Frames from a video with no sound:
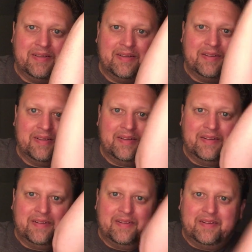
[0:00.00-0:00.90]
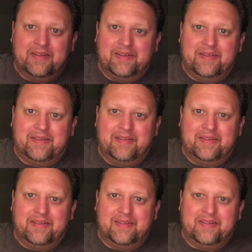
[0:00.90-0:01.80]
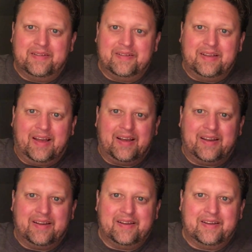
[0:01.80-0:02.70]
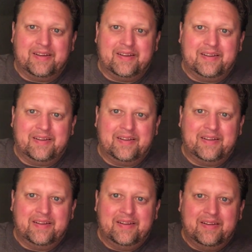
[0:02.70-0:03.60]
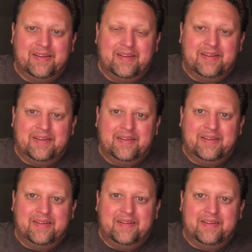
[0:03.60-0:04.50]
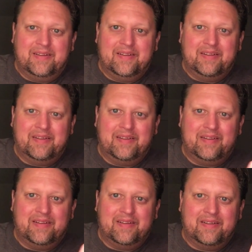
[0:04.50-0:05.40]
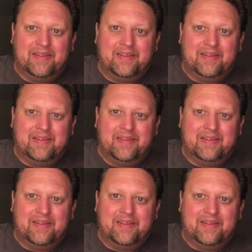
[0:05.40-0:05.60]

The person shown says nothing.